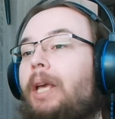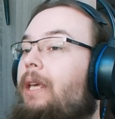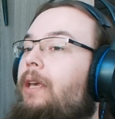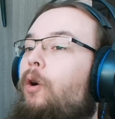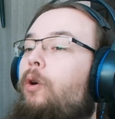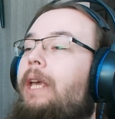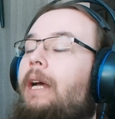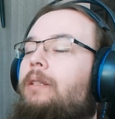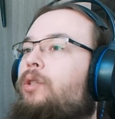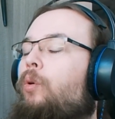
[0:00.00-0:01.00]
Making
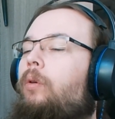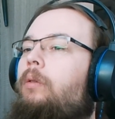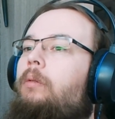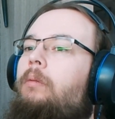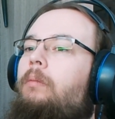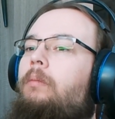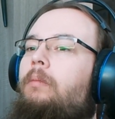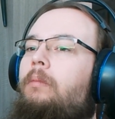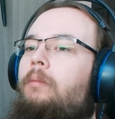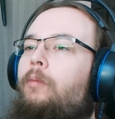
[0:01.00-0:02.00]
oikatsu.
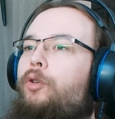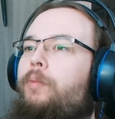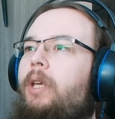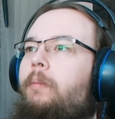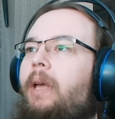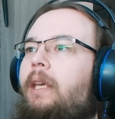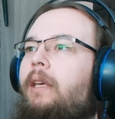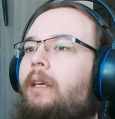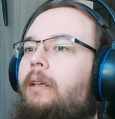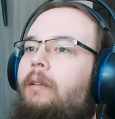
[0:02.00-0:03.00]
What do you mean
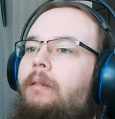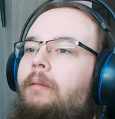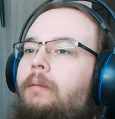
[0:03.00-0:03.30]
making?